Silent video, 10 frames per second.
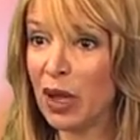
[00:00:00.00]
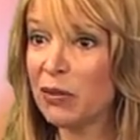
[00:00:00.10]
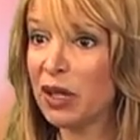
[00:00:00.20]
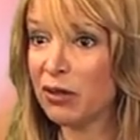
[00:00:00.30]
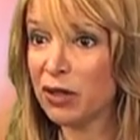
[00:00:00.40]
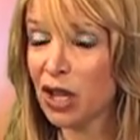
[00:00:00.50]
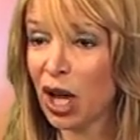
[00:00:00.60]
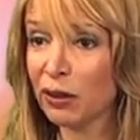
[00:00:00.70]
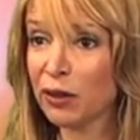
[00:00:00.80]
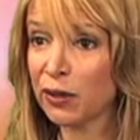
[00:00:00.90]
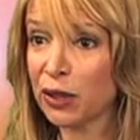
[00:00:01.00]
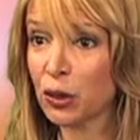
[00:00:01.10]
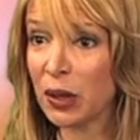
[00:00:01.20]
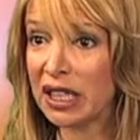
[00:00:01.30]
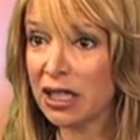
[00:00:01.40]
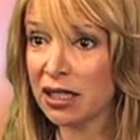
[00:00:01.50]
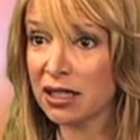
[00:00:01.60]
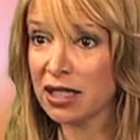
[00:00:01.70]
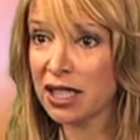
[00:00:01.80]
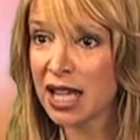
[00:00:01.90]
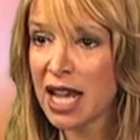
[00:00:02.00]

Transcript: I've been a photographer for 20 years,